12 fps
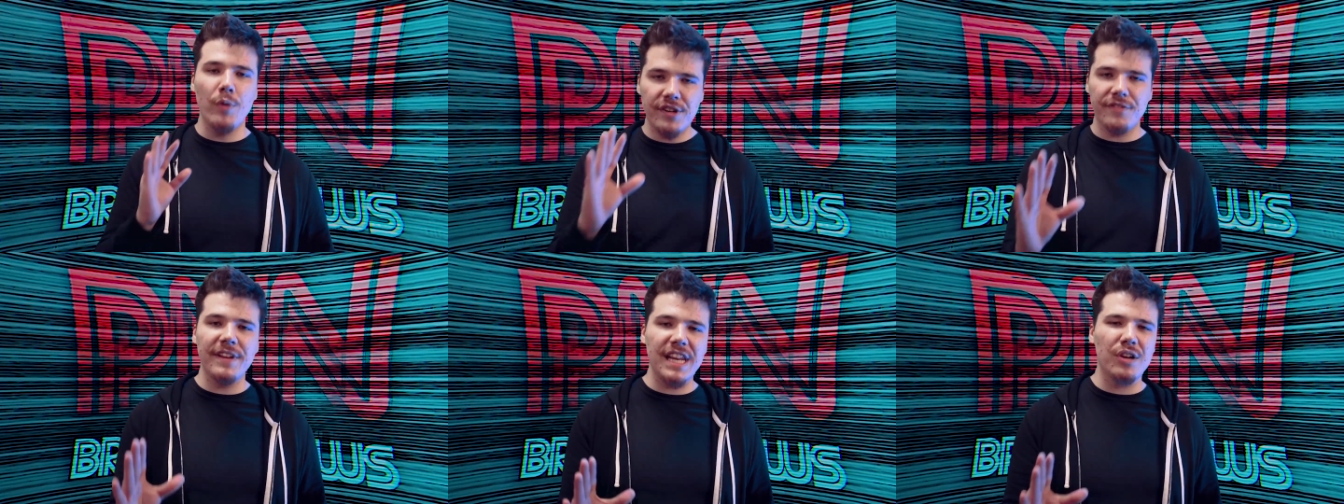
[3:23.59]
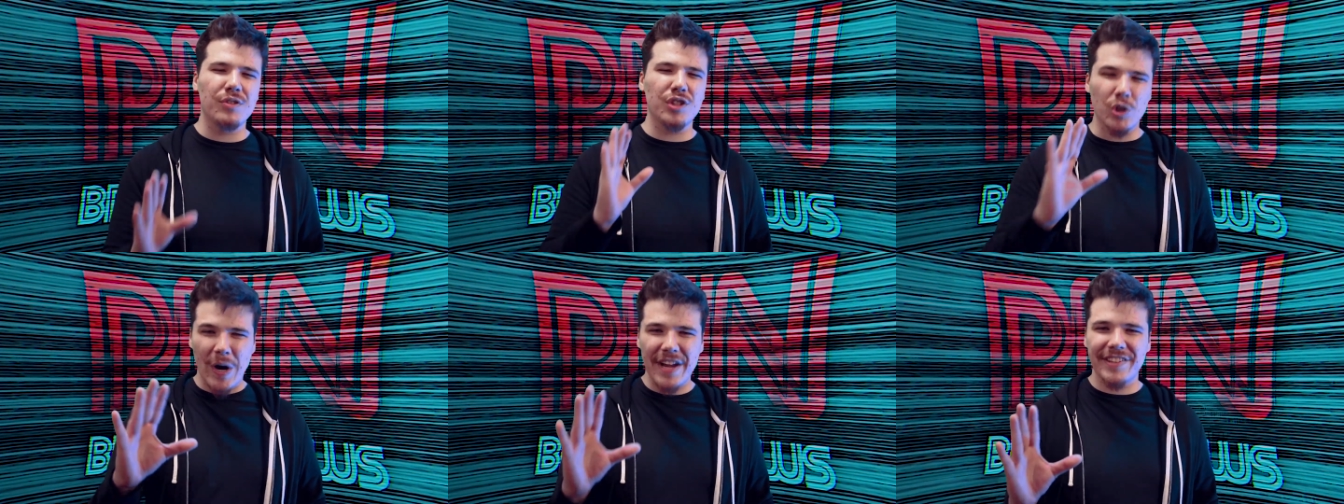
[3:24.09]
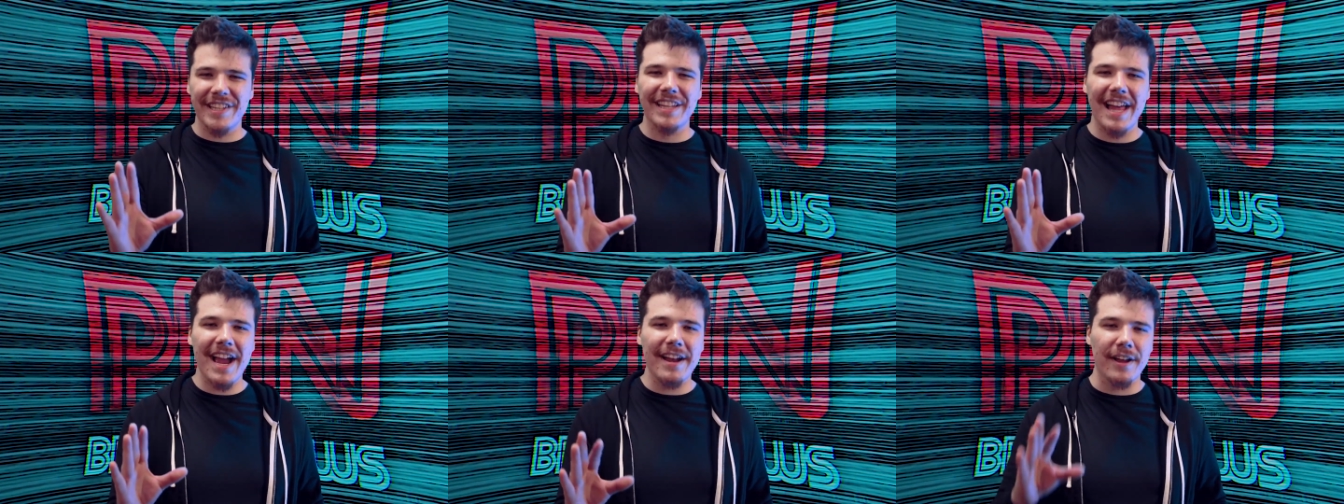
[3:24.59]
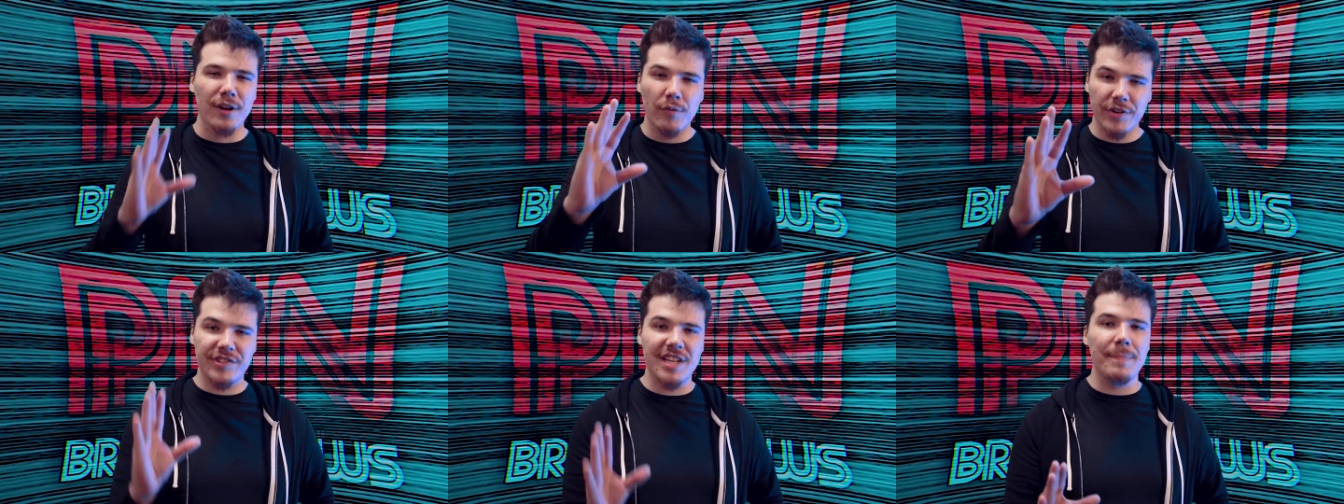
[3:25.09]
which videos cross the line on
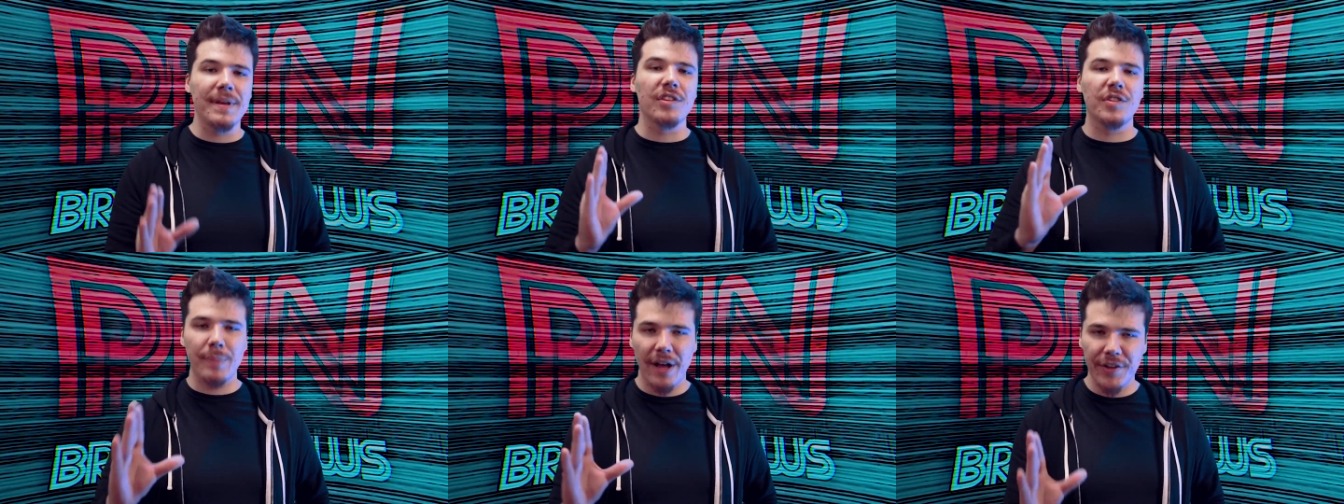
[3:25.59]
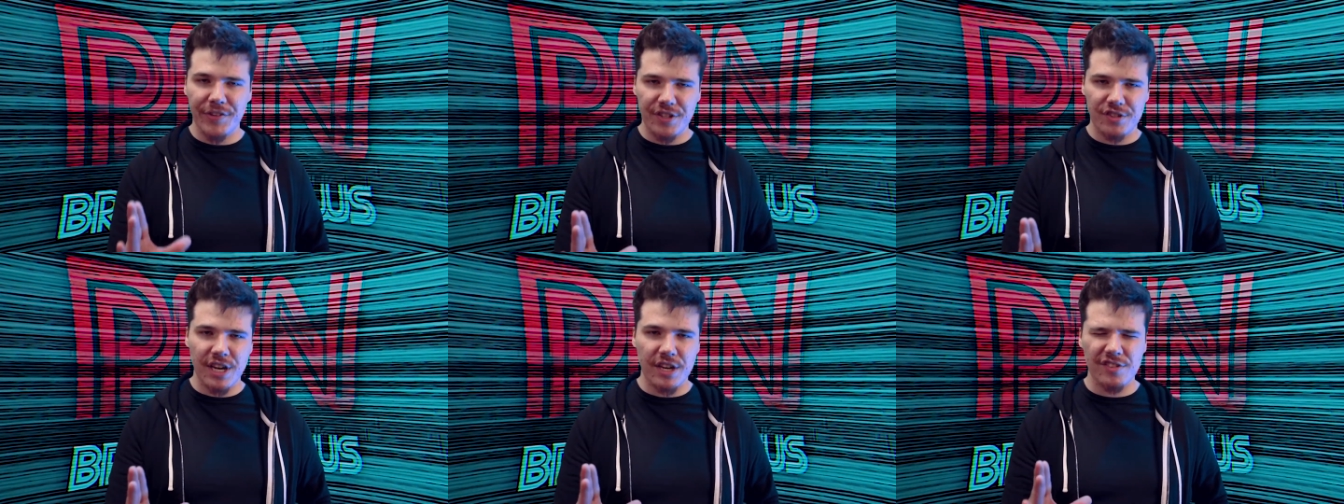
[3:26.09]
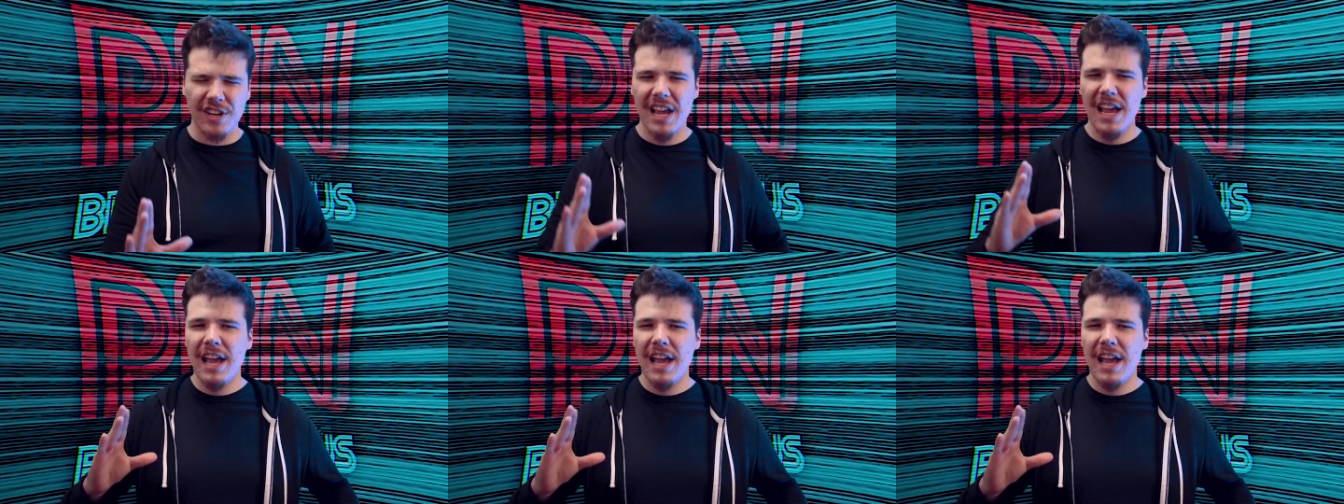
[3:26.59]
overstepping this policy change